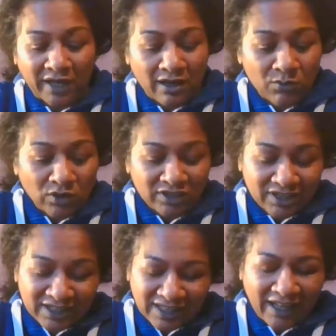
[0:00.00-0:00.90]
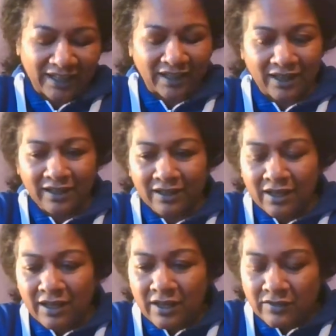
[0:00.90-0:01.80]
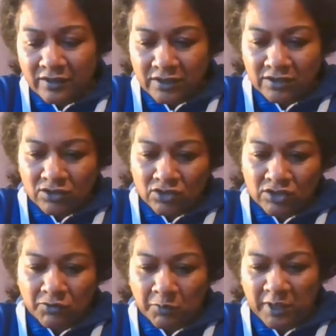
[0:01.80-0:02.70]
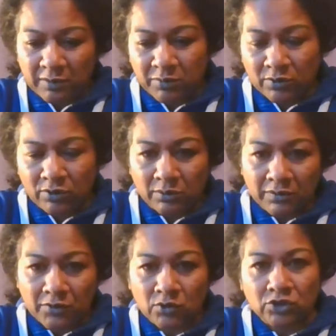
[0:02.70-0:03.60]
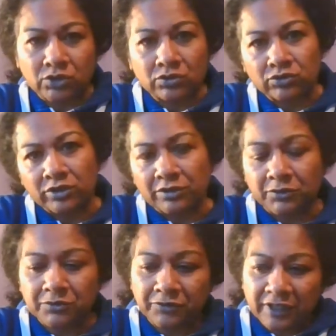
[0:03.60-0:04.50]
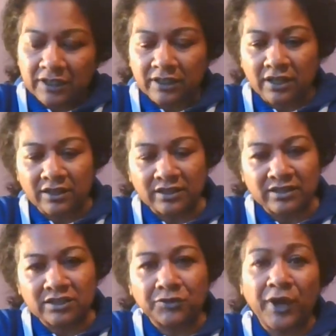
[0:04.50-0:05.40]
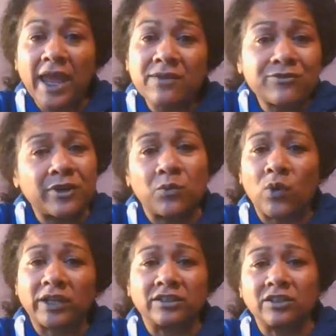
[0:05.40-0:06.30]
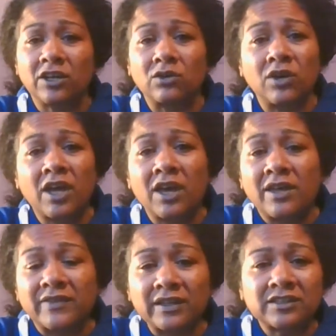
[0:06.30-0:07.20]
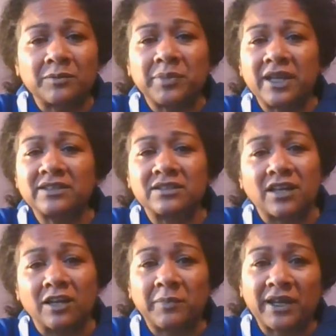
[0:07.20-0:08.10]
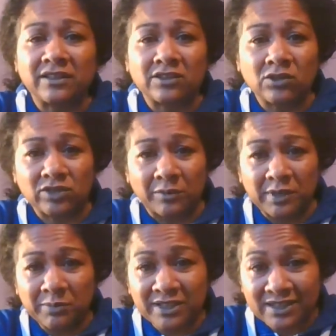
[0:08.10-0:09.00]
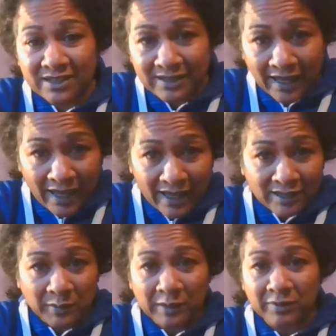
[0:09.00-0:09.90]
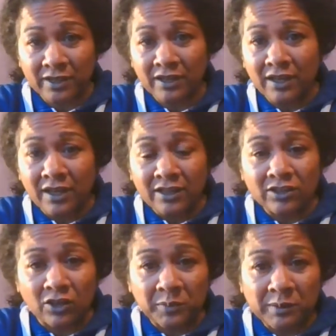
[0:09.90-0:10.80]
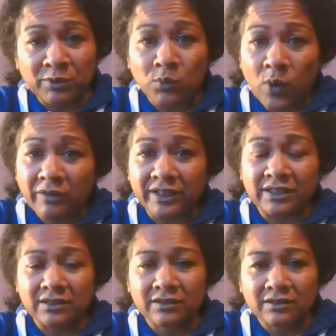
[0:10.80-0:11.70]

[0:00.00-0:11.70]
And I want to say, yeah, this isn't just for people who have got children, if you're feeling like this, it's for everyone, you know. There's some places going back into lockdown. People are scared. People are, you know, people are worried.